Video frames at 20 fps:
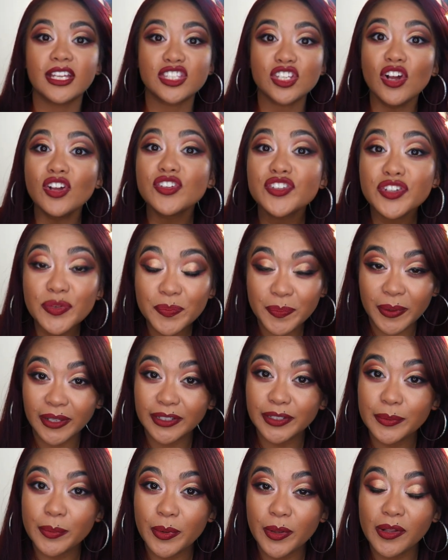It's also
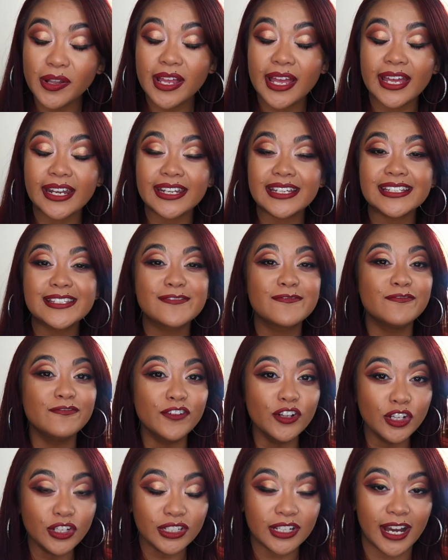buildable, it is
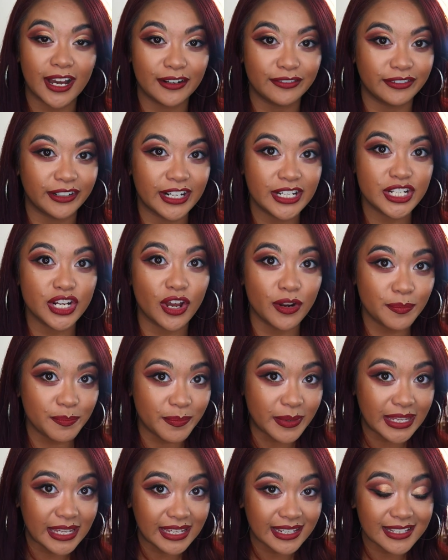full coverage.
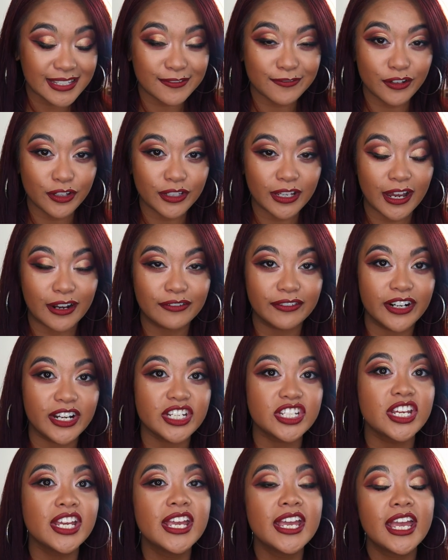On me it's full
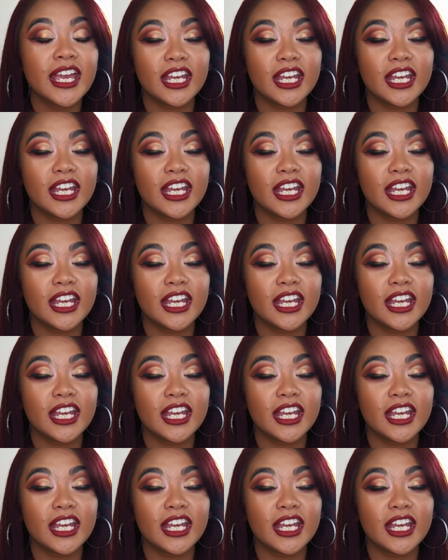coverage.